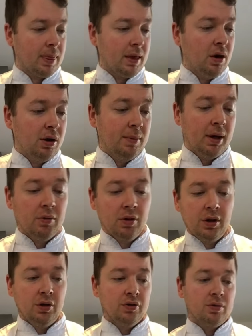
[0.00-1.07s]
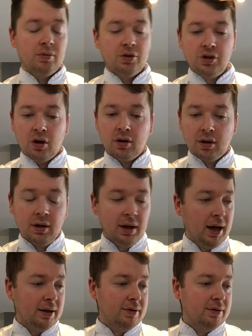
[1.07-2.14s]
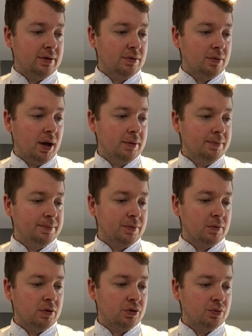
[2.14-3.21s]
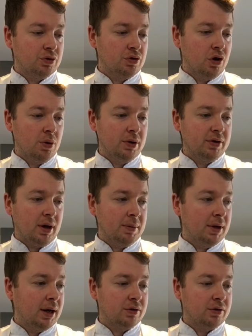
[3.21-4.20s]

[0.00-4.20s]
or you might want to use some chocolate colettes as well with some strawberries. That'd be a nice